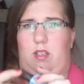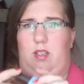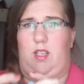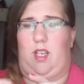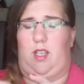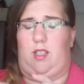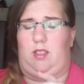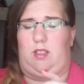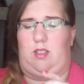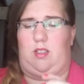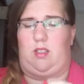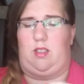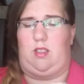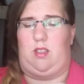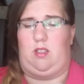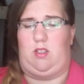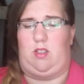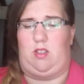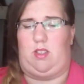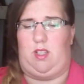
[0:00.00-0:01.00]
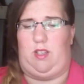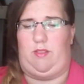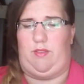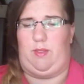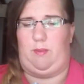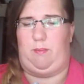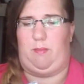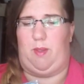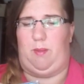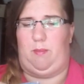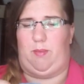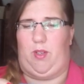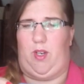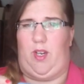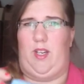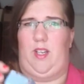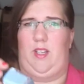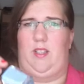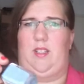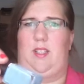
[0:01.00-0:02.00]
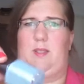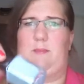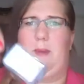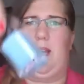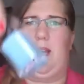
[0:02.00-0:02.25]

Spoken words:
yes, just love the brightness. It's